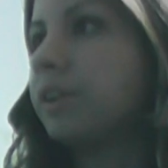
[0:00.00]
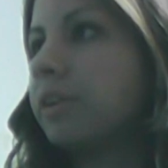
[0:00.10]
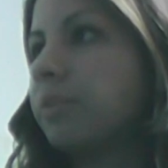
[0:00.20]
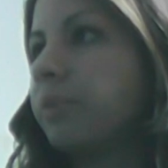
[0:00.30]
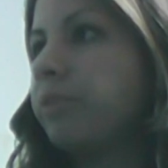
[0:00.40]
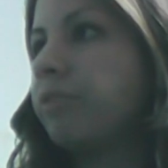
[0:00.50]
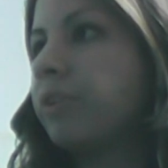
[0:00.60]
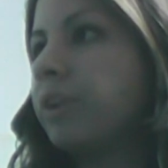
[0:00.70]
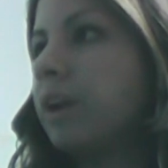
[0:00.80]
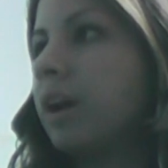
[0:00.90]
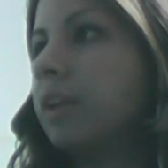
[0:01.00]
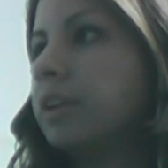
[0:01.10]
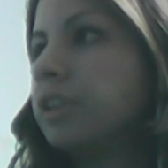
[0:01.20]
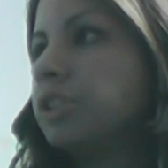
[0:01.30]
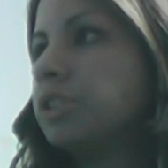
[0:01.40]
1 for
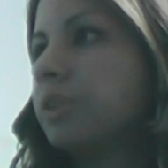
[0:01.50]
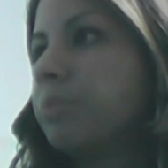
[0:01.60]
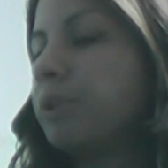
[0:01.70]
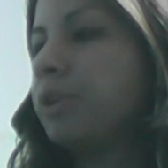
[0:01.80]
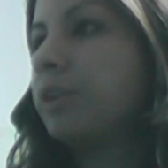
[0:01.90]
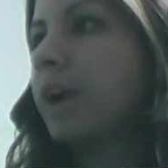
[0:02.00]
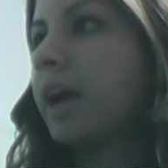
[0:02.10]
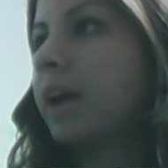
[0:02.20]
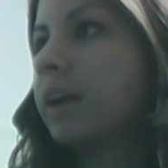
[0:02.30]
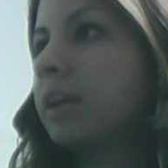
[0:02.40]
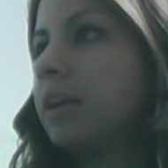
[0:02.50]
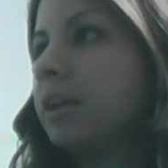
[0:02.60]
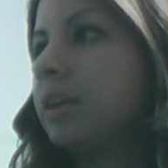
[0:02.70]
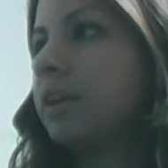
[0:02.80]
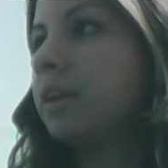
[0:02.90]
knowledge. So computer hacking,